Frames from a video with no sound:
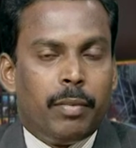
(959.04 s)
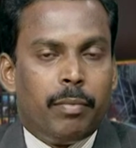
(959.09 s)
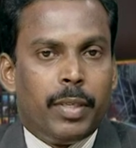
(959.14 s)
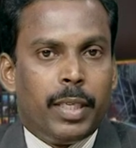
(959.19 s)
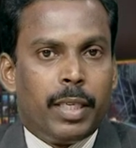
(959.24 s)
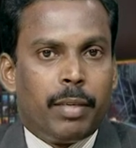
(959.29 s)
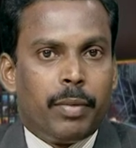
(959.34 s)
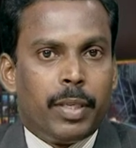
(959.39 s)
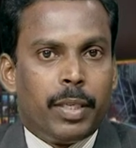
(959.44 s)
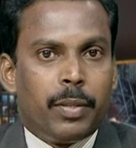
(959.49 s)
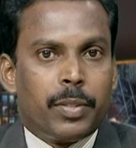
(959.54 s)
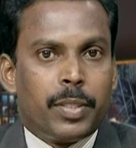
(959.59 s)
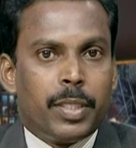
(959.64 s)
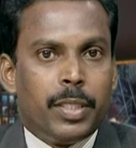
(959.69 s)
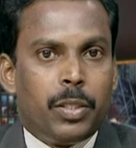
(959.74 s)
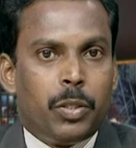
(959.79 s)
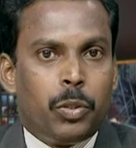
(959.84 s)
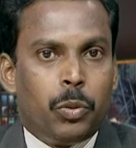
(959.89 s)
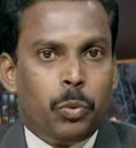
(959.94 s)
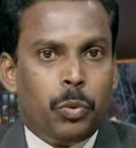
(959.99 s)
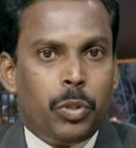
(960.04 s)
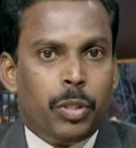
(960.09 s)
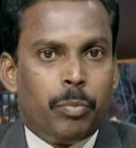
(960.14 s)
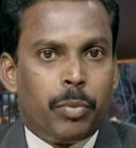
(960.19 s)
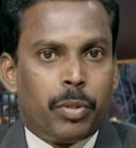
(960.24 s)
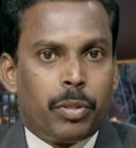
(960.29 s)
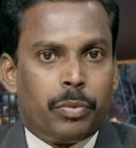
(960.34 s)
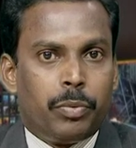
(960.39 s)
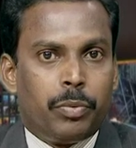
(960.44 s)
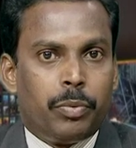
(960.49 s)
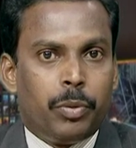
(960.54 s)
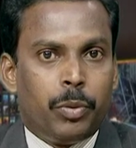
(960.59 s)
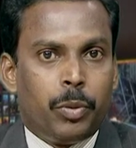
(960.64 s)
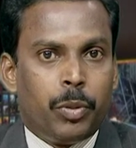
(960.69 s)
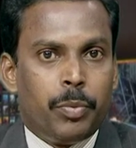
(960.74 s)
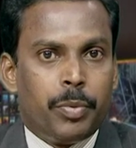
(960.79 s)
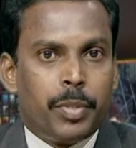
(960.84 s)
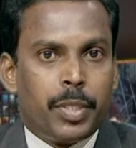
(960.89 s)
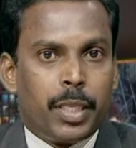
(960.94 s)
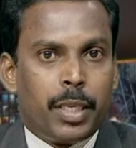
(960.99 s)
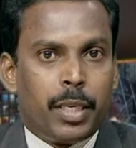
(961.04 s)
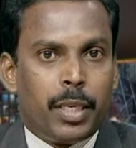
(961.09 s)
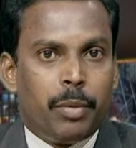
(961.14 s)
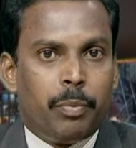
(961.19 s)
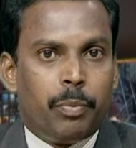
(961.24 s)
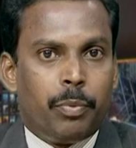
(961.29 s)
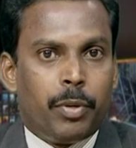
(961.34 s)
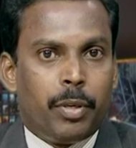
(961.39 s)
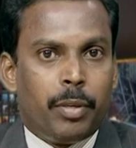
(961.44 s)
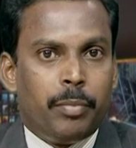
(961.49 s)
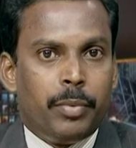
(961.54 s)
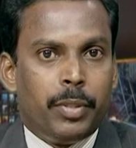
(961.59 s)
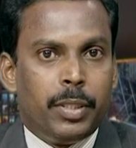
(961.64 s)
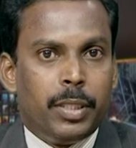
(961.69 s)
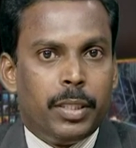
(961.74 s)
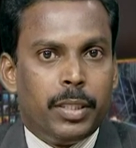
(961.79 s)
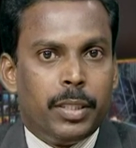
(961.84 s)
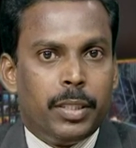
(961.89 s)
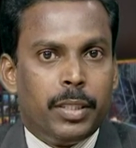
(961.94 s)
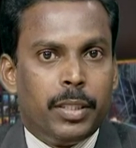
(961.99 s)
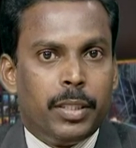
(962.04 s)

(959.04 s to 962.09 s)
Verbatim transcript: where we have seen two number of groups already formed.